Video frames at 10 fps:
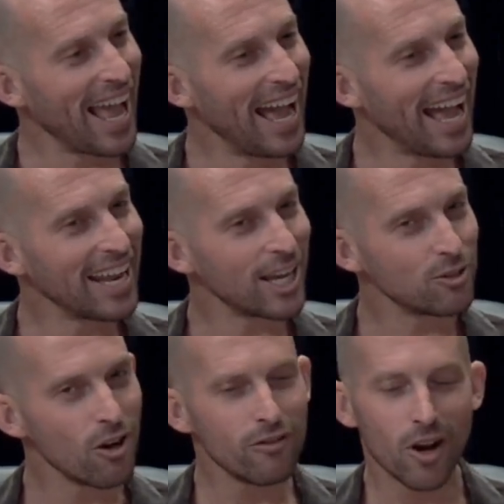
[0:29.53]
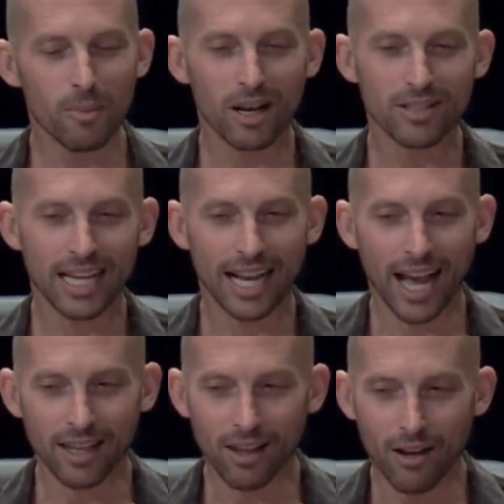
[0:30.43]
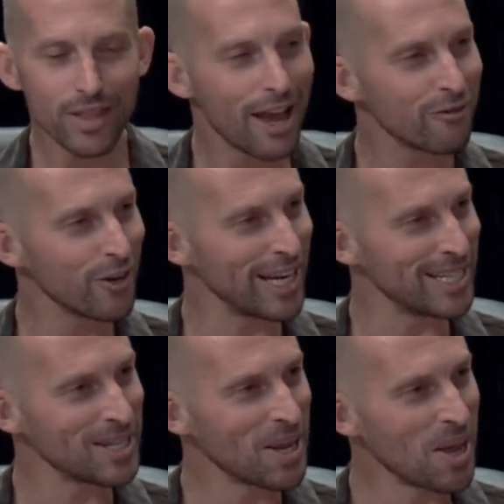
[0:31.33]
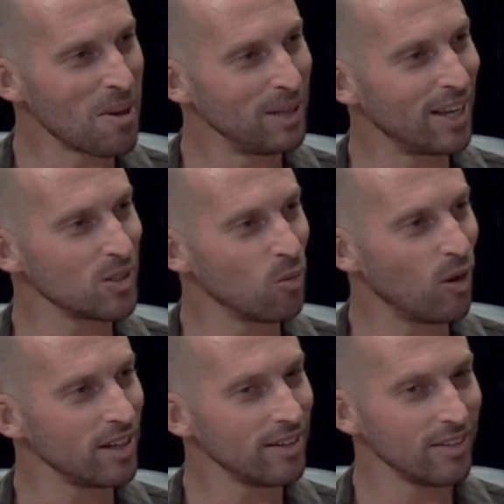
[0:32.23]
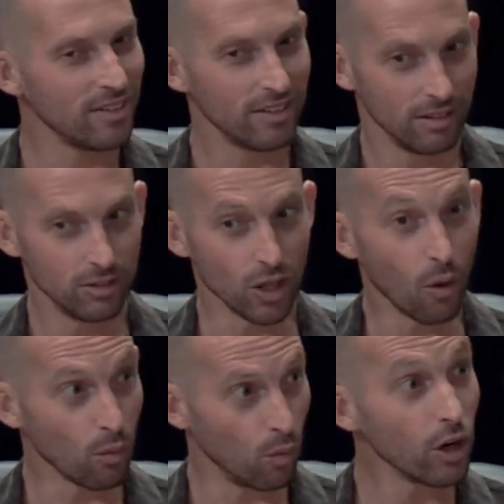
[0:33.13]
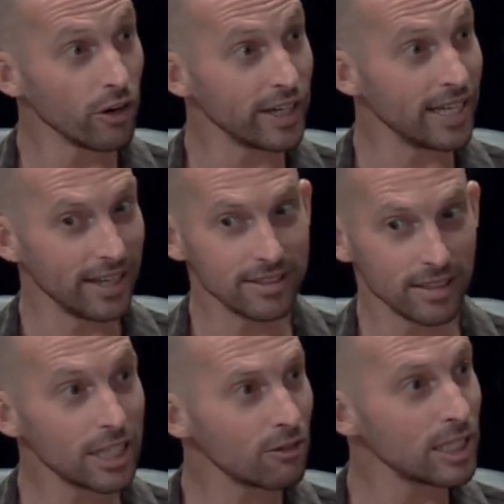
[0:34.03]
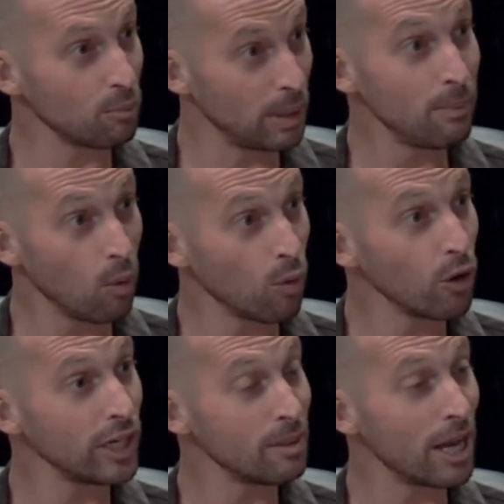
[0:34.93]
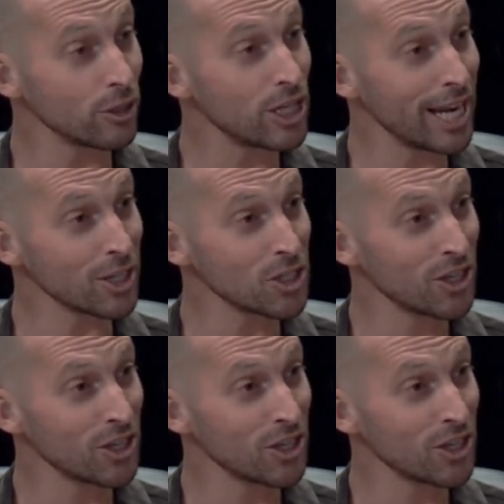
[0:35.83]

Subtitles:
And I drove home, I was like, I love that phrase because one, don't worry is literally people worry about change.